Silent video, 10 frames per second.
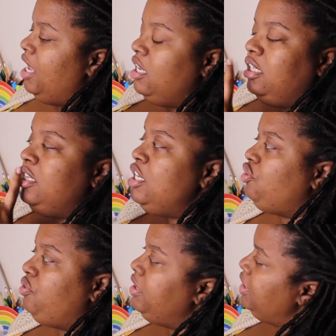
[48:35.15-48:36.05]
It
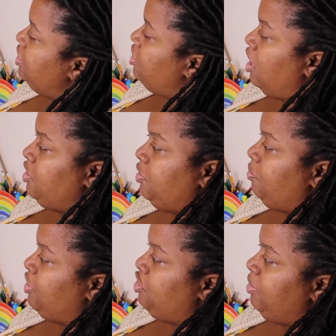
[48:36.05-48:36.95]
literally starts
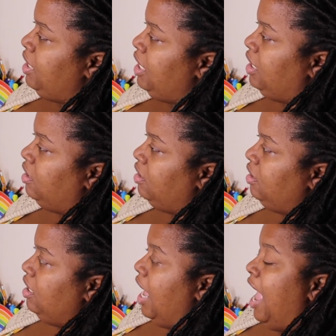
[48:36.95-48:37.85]
with what you eat,
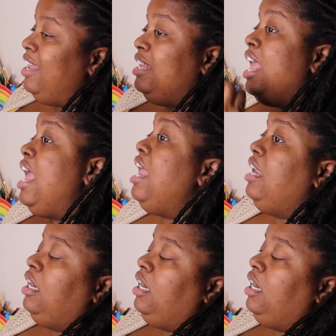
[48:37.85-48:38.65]
and then